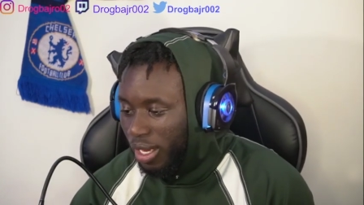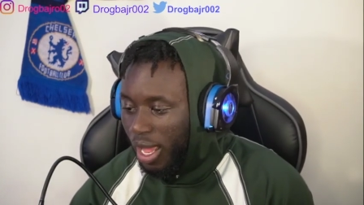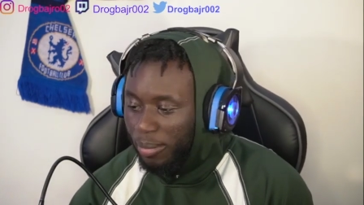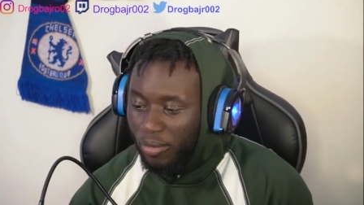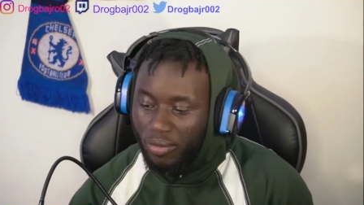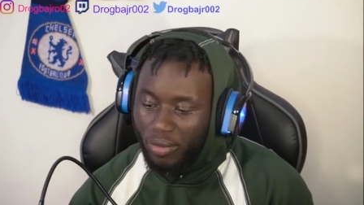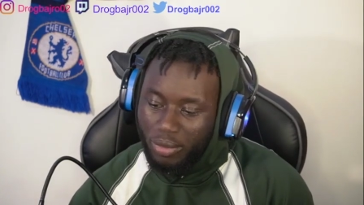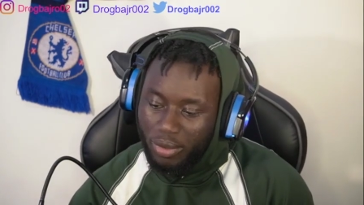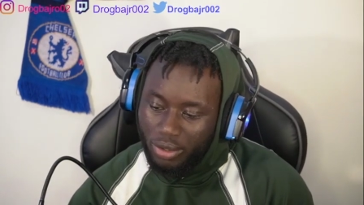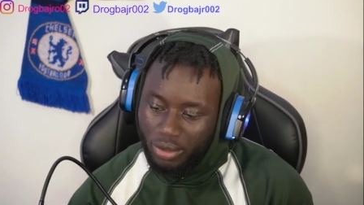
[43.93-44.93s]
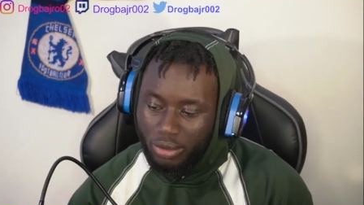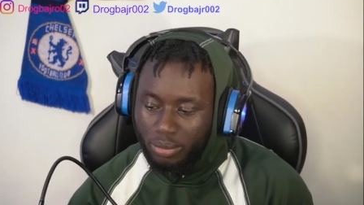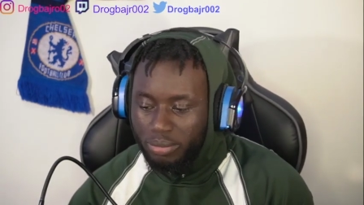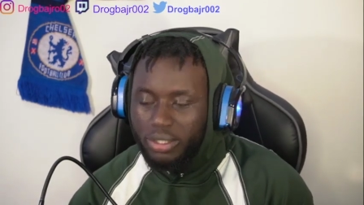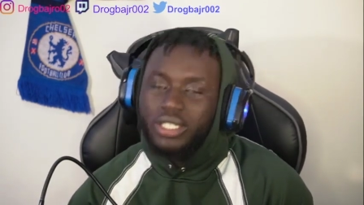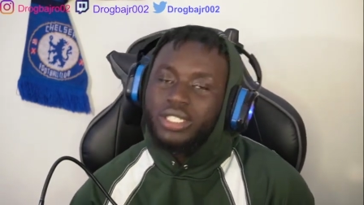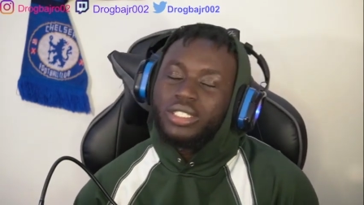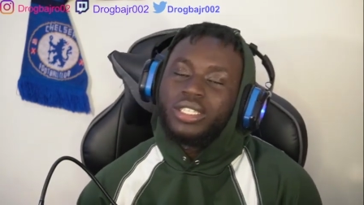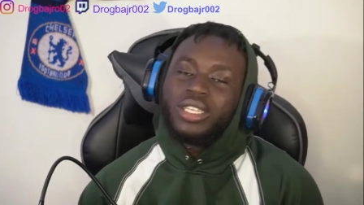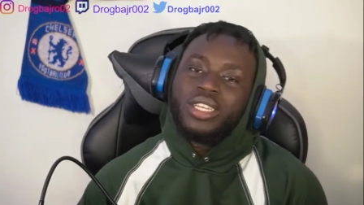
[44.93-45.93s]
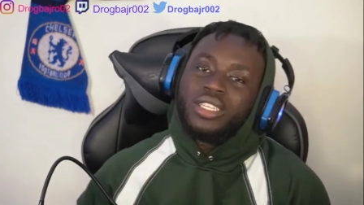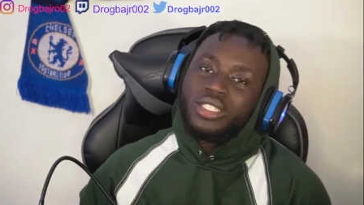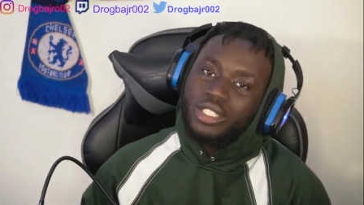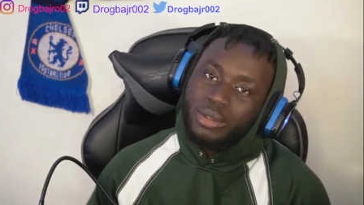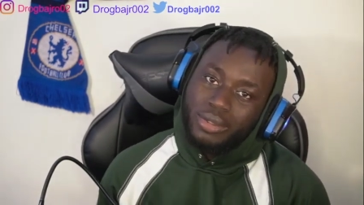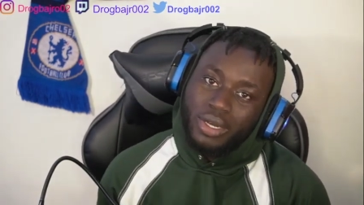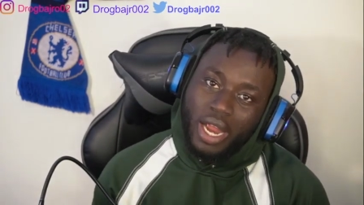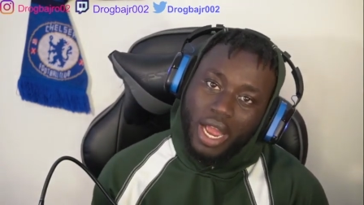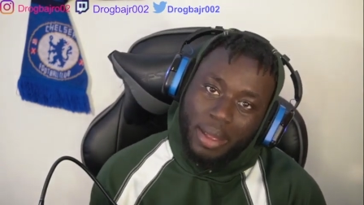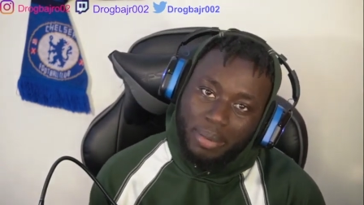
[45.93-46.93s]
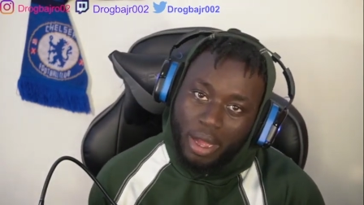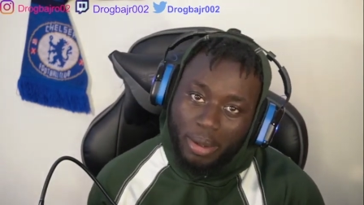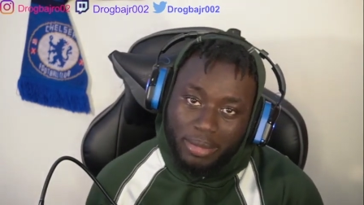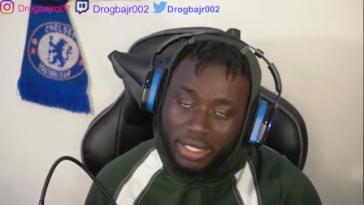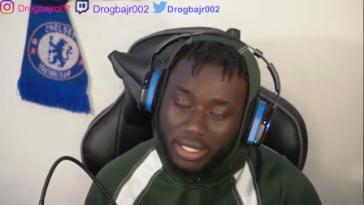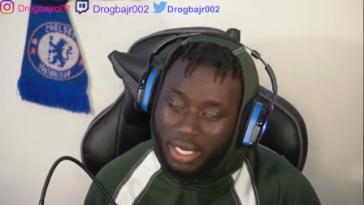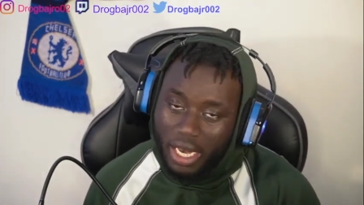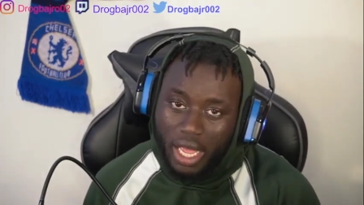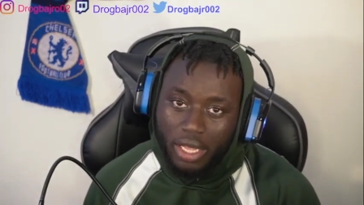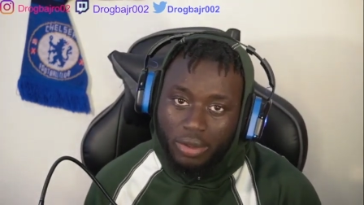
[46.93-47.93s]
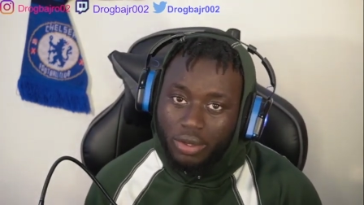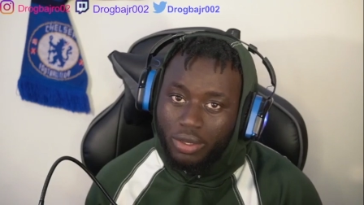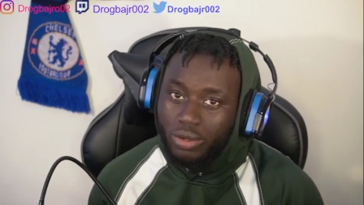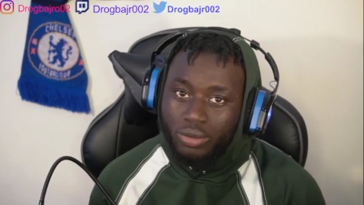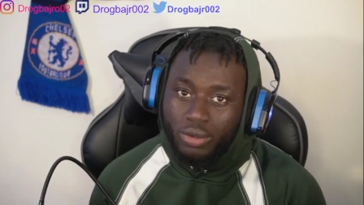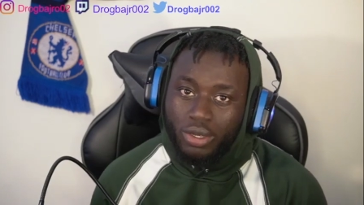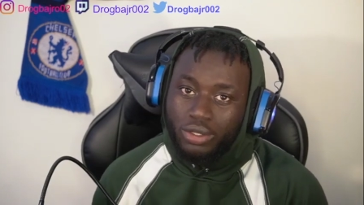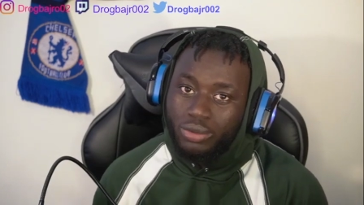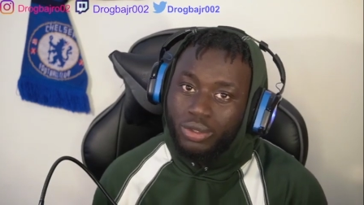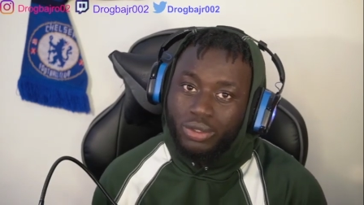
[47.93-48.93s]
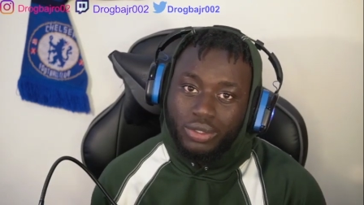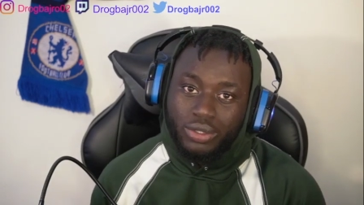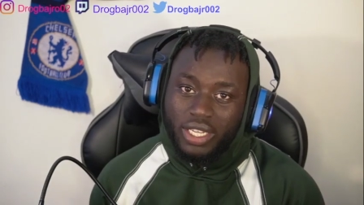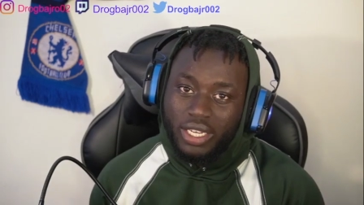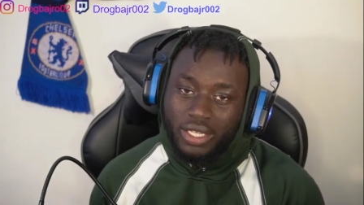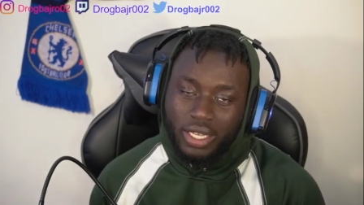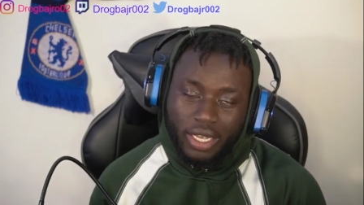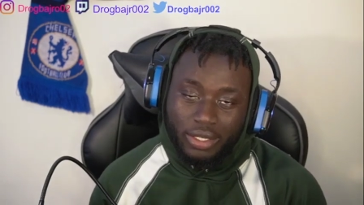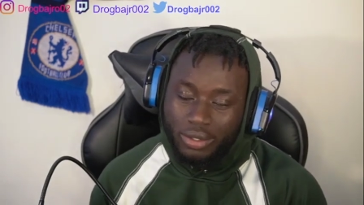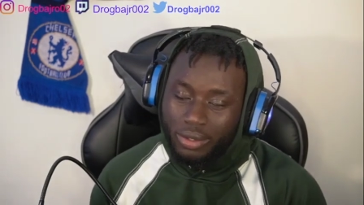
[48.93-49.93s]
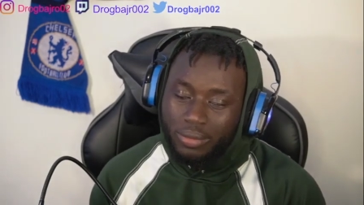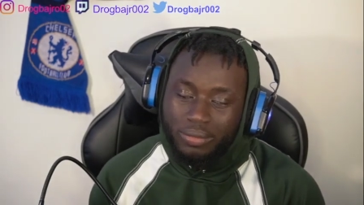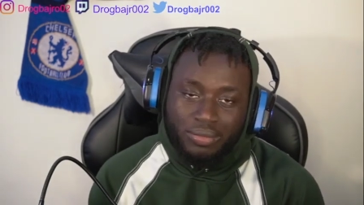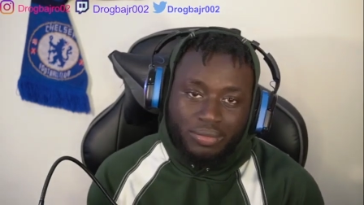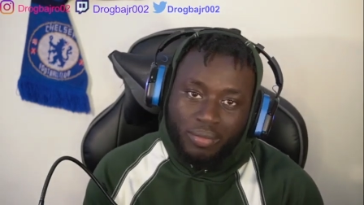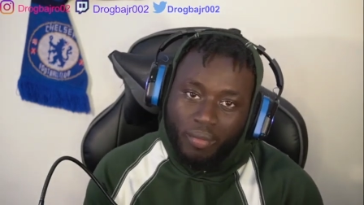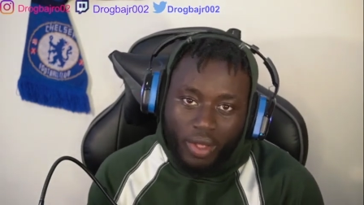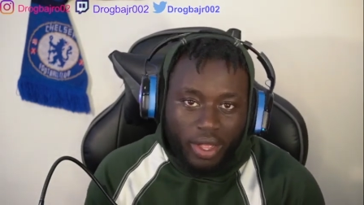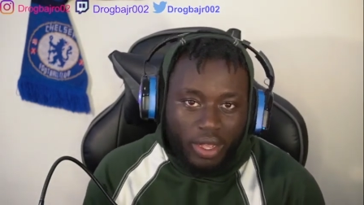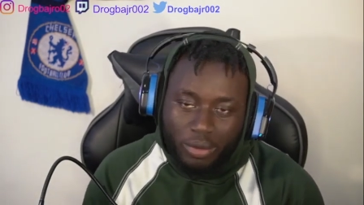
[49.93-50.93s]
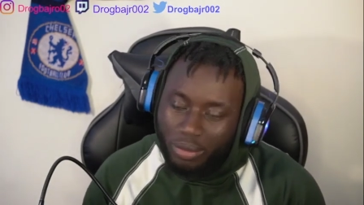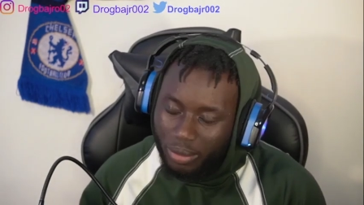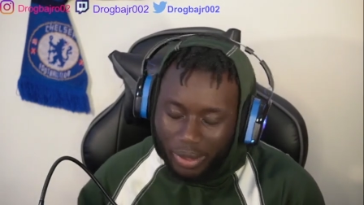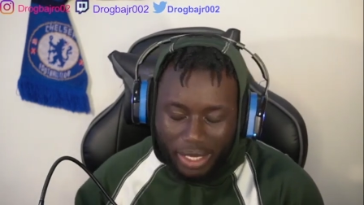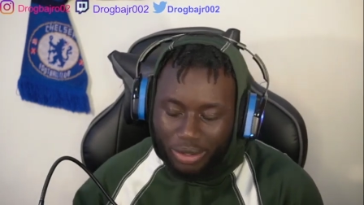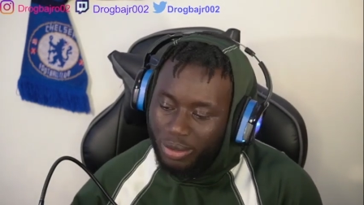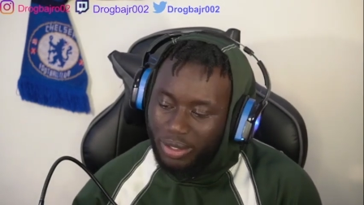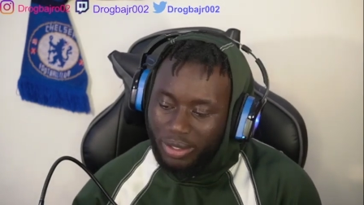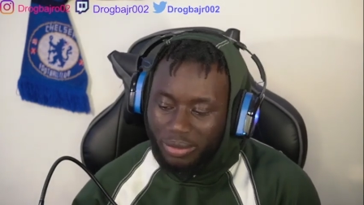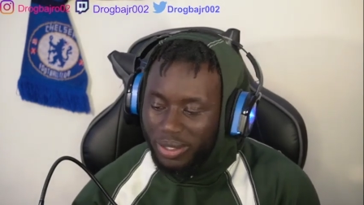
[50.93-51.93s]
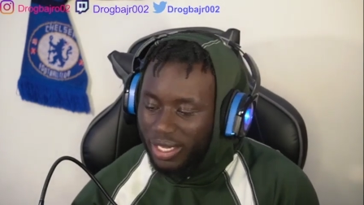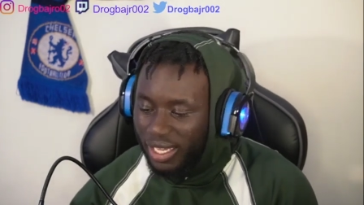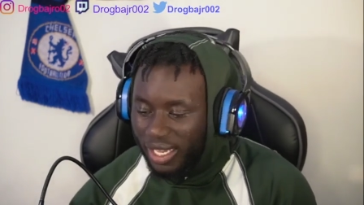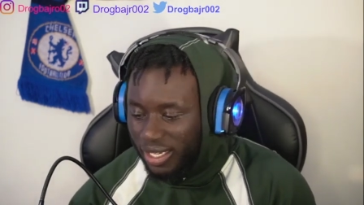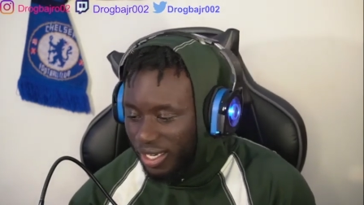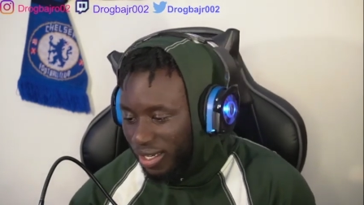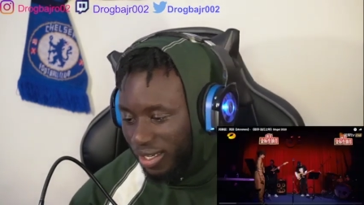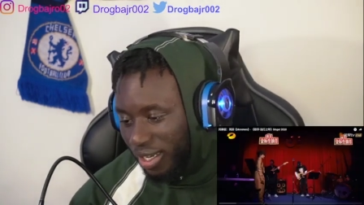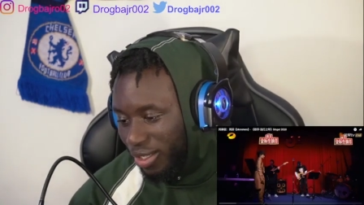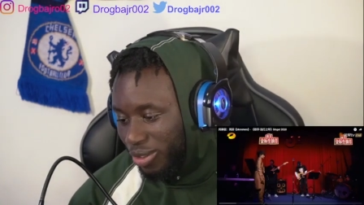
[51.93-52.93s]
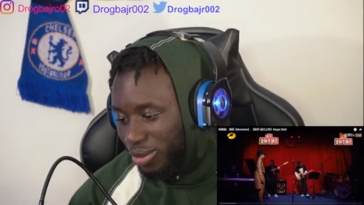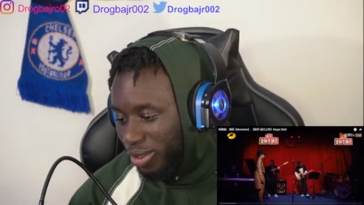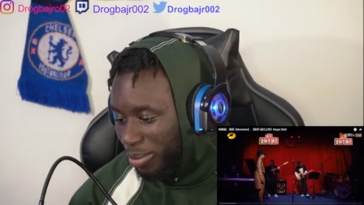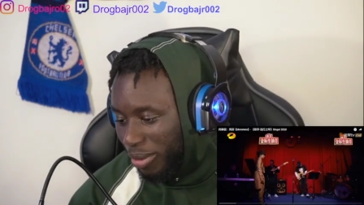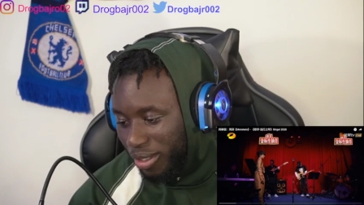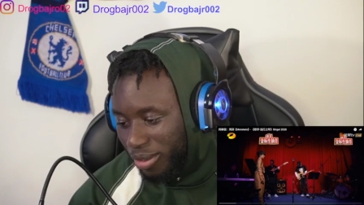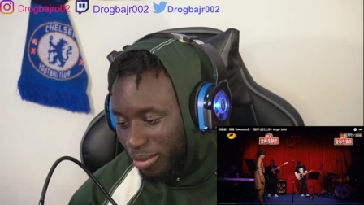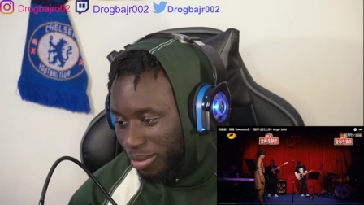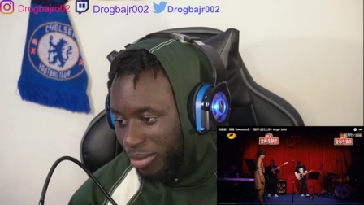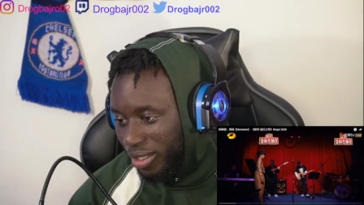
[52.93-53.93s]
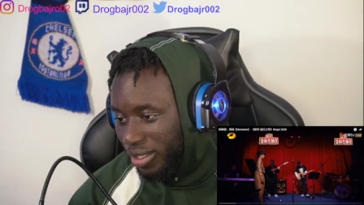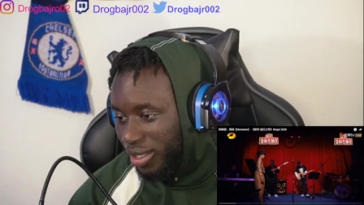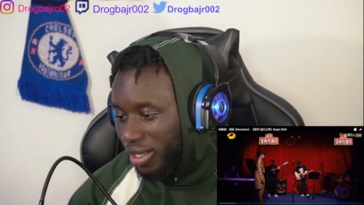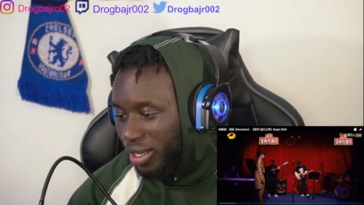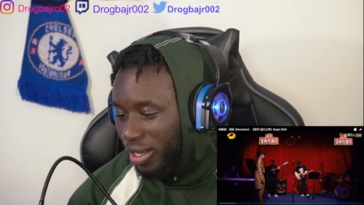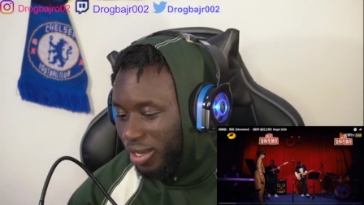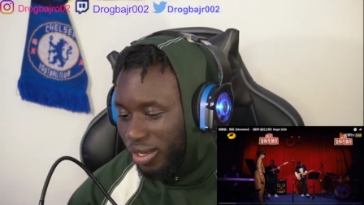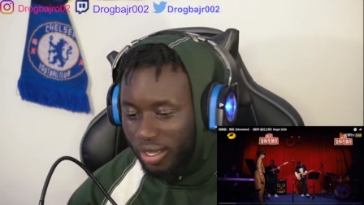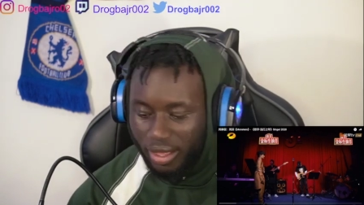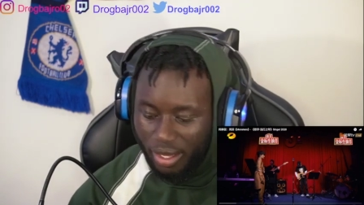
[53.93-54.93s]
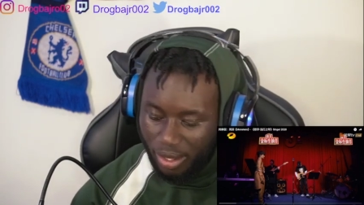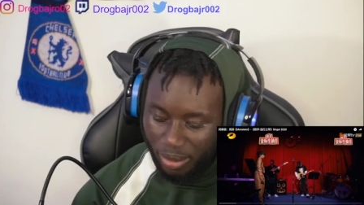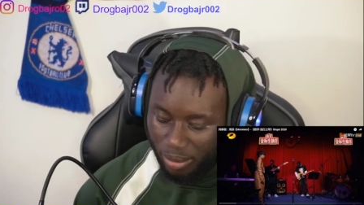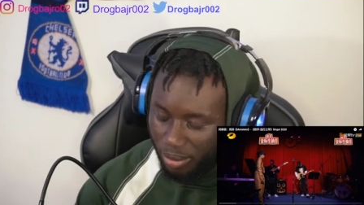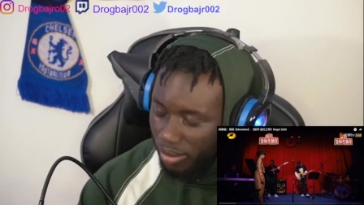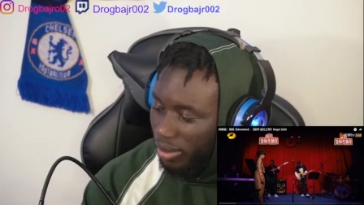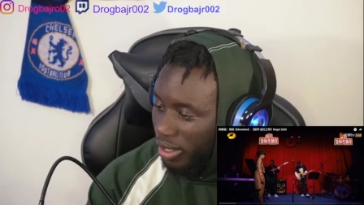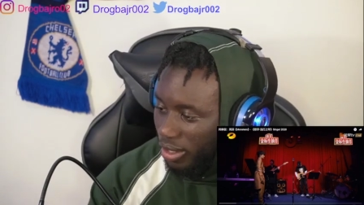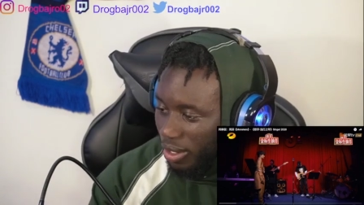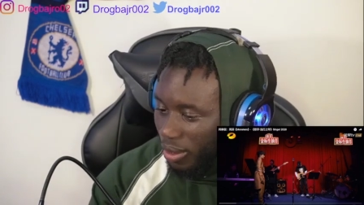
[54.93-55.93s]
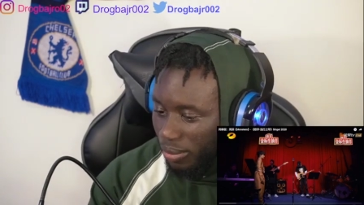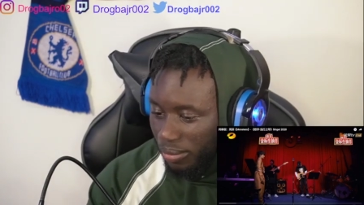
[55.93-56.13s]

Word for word: And before we do, please subscribe, comments, like, you know, we're on the road to 10K, so we can do it. We can get there as soon as possible, man. All right, thank you. Let's go.